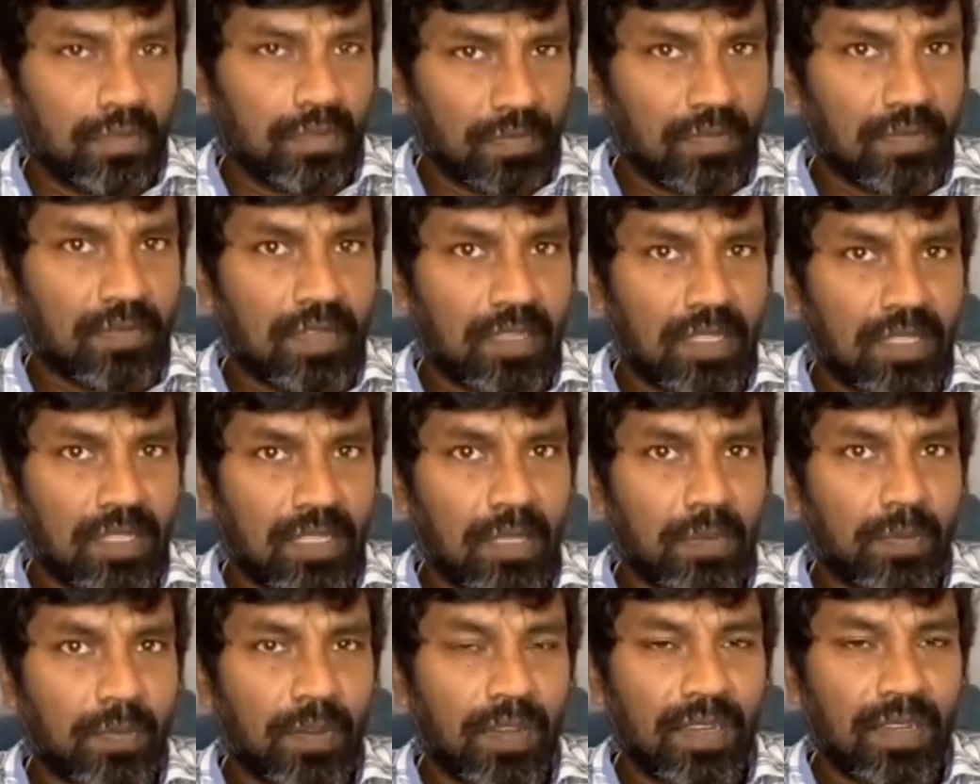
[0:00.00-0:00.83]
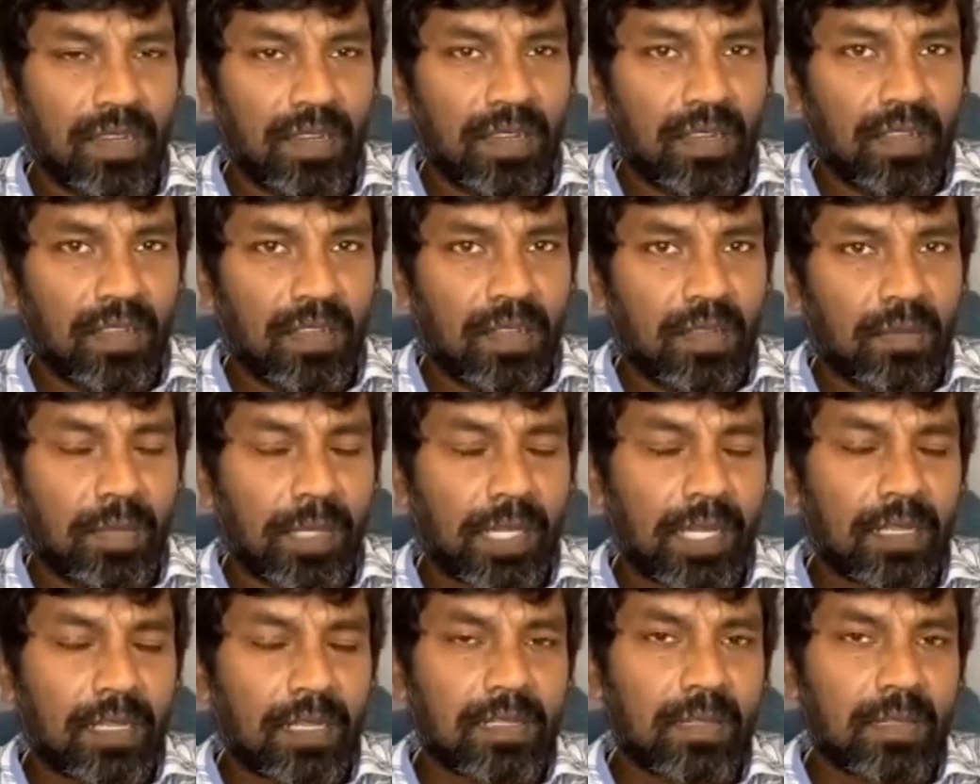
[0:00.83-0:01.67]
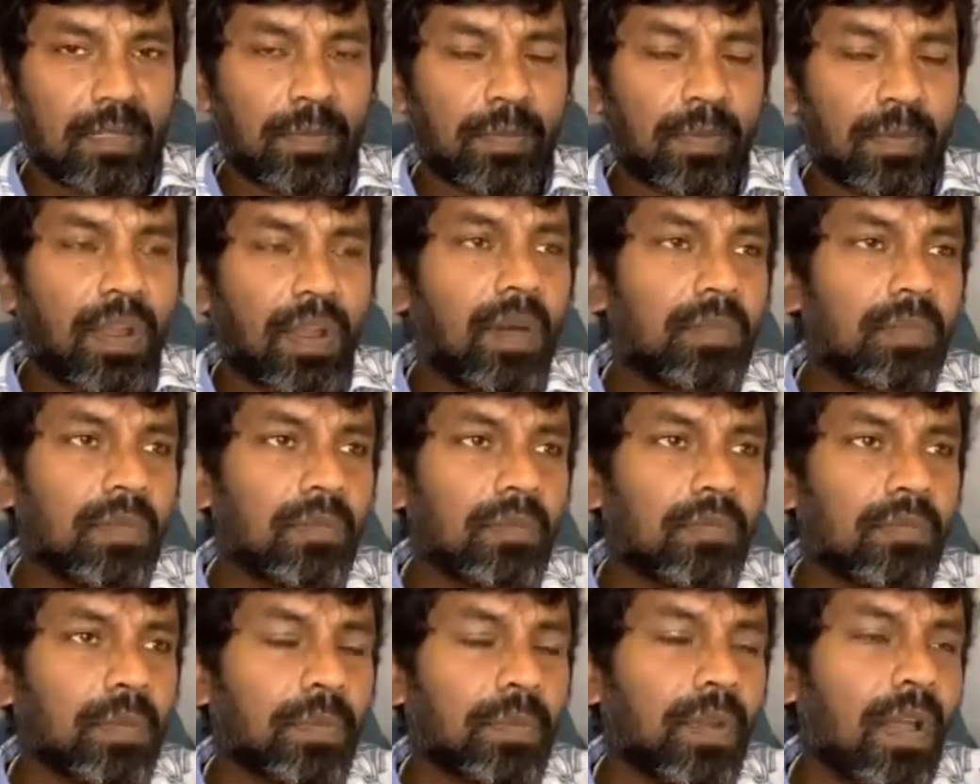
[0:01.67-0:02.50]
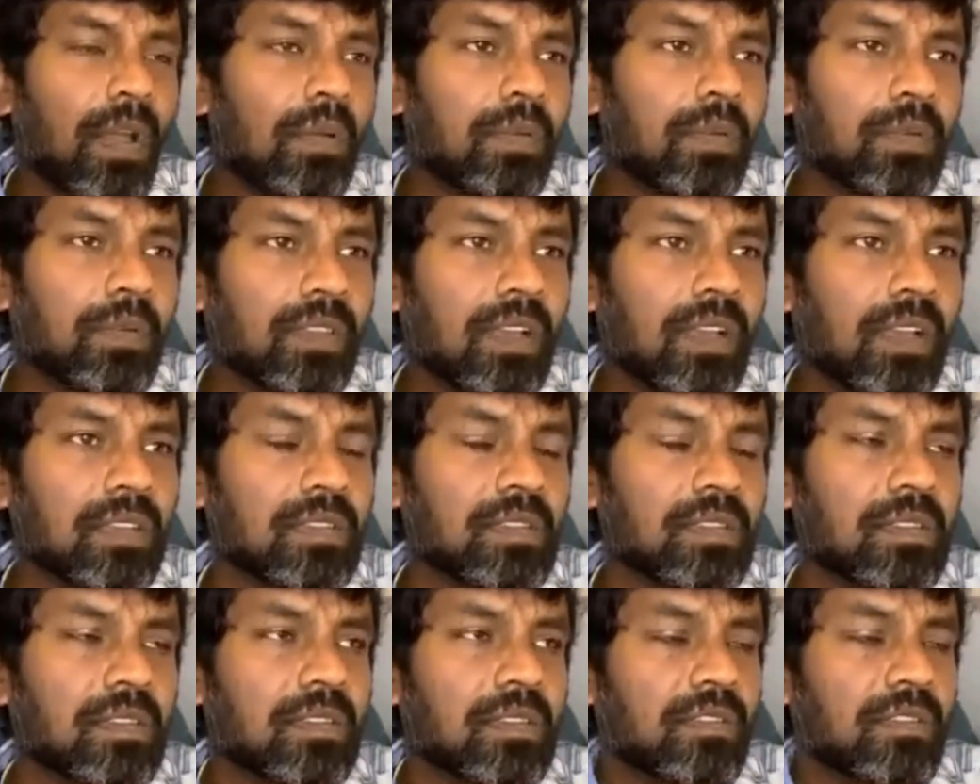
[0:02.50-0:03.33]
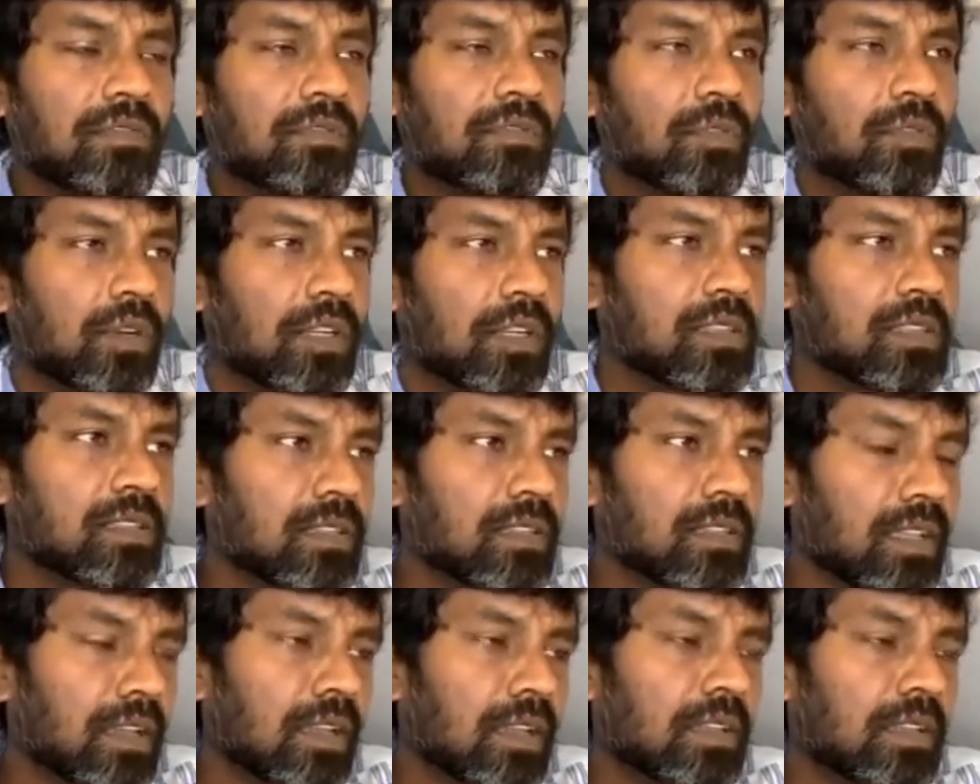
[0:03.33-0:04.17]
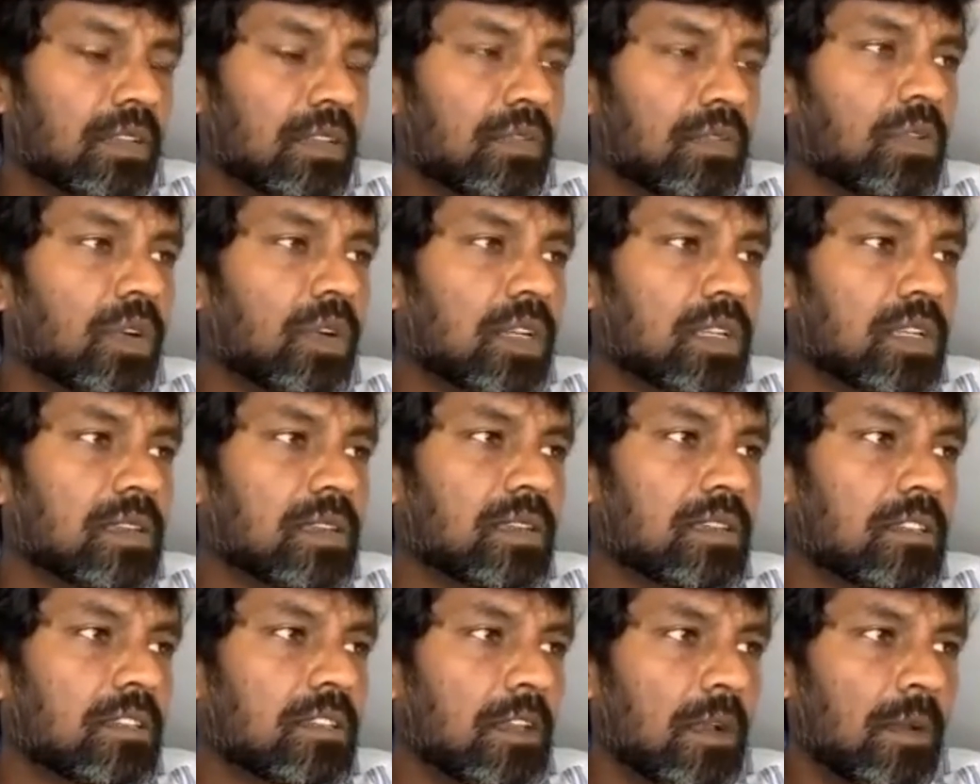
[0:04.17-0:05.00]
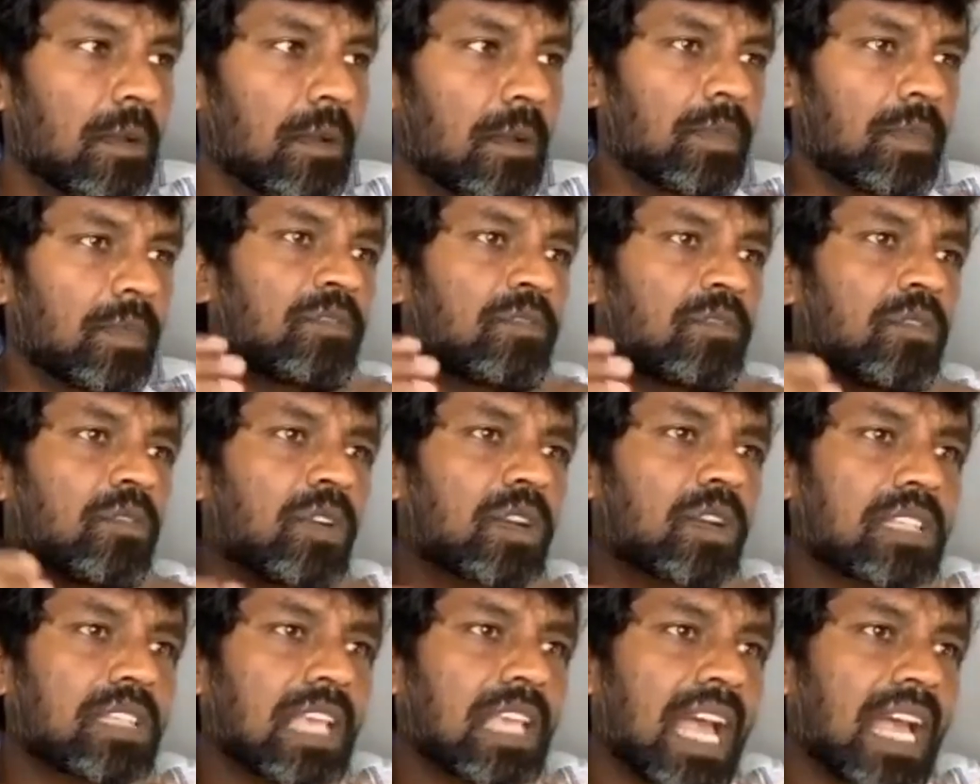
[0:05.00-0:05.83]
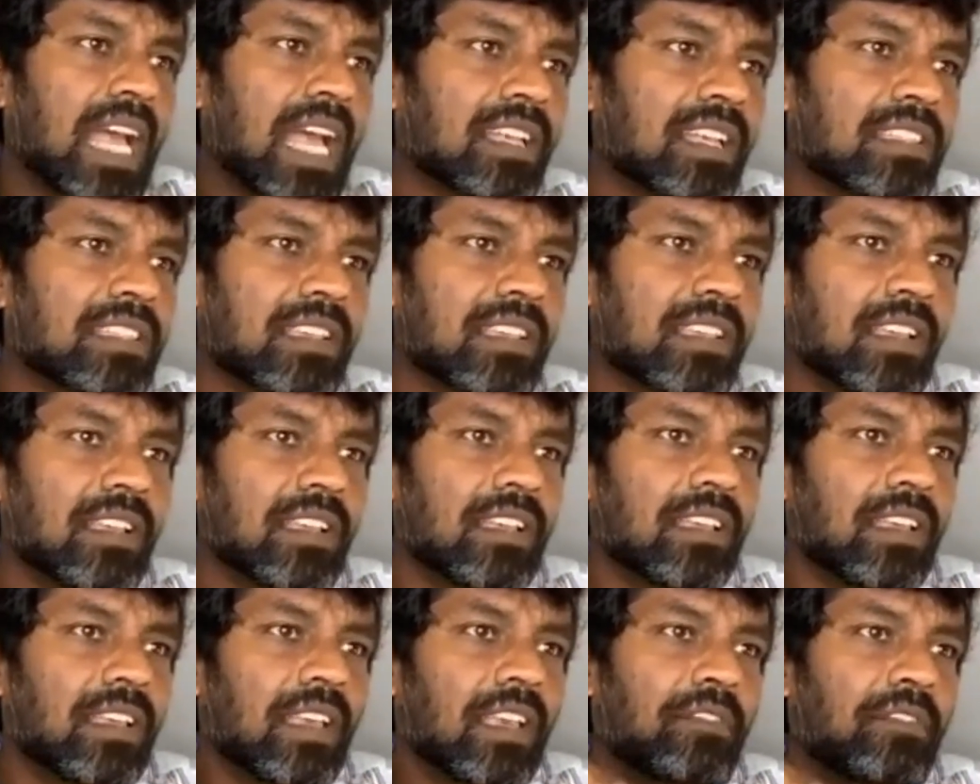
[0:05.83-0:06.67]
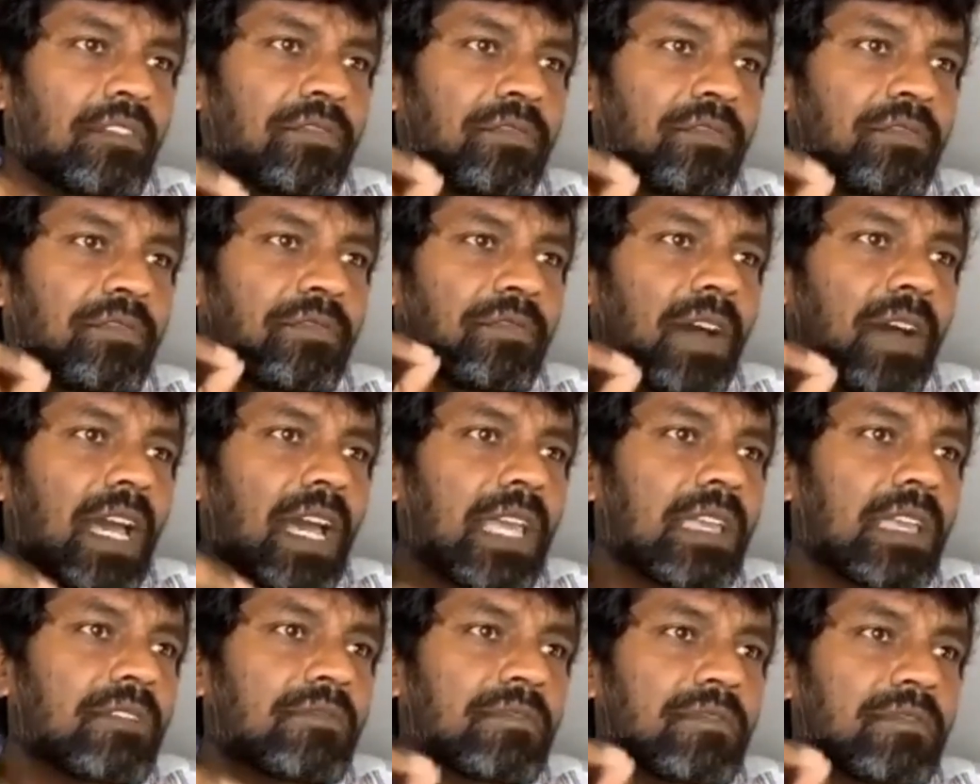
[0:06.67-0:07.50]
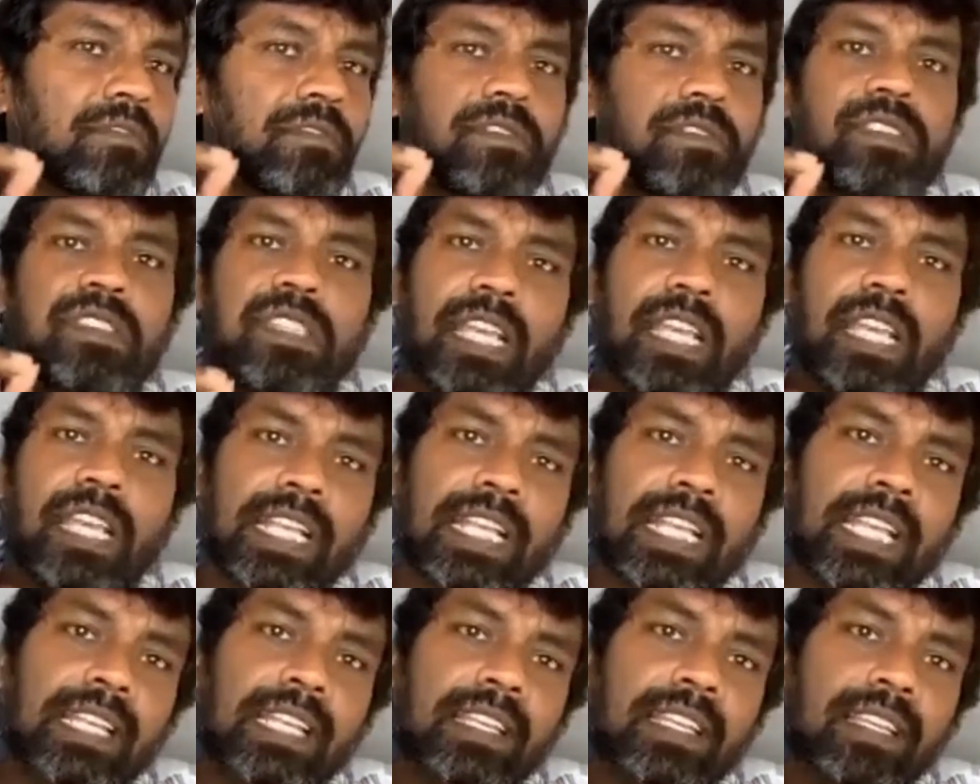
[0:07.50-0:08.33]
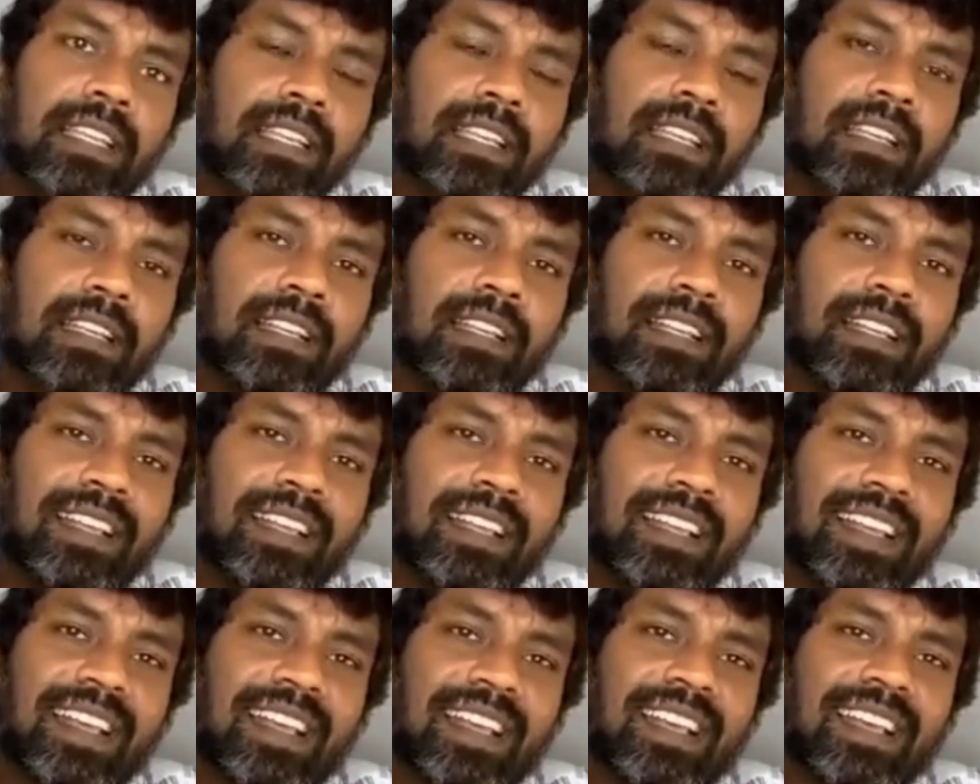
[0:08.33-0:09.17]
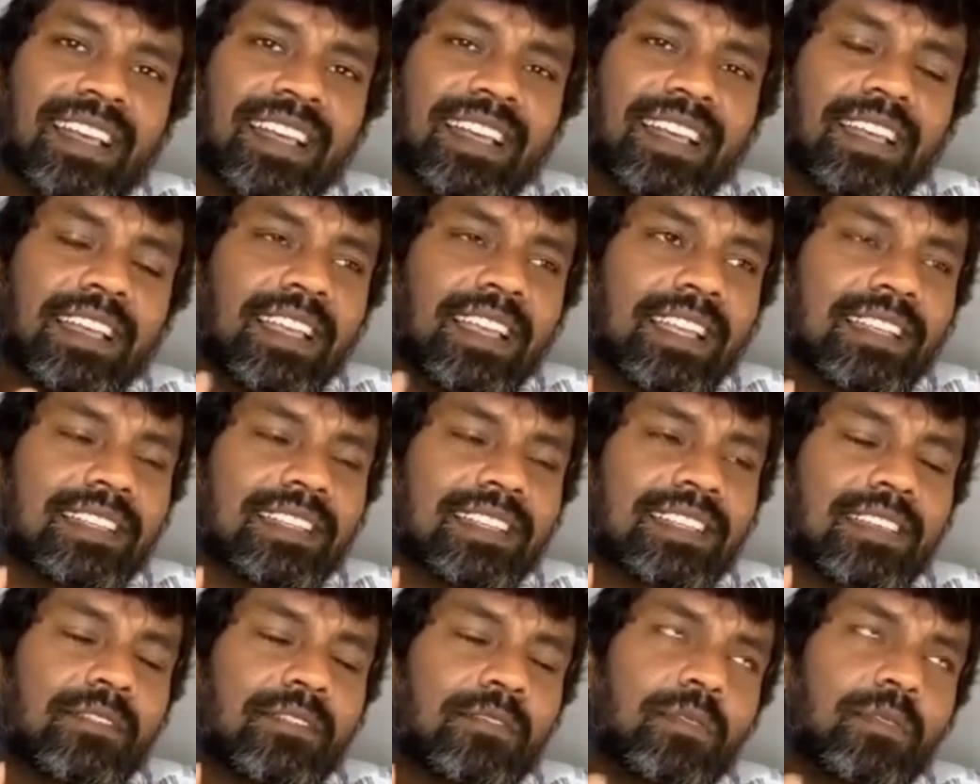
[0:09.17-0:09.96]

Mm-hmm. You see the point? Because the problem with us, the focus, Nana, the focus has a 5 second, it is